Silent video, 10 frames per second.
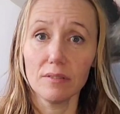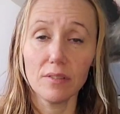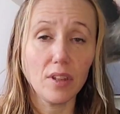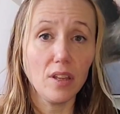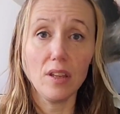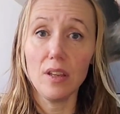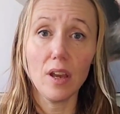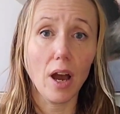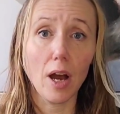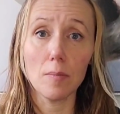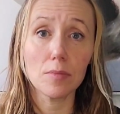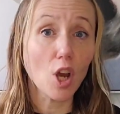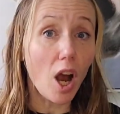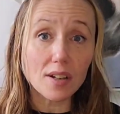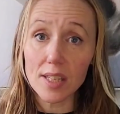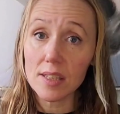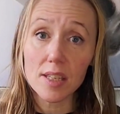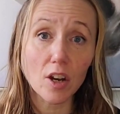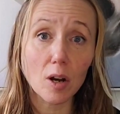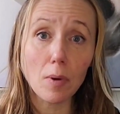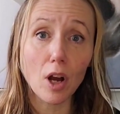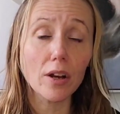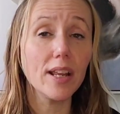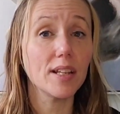the toxins in our body.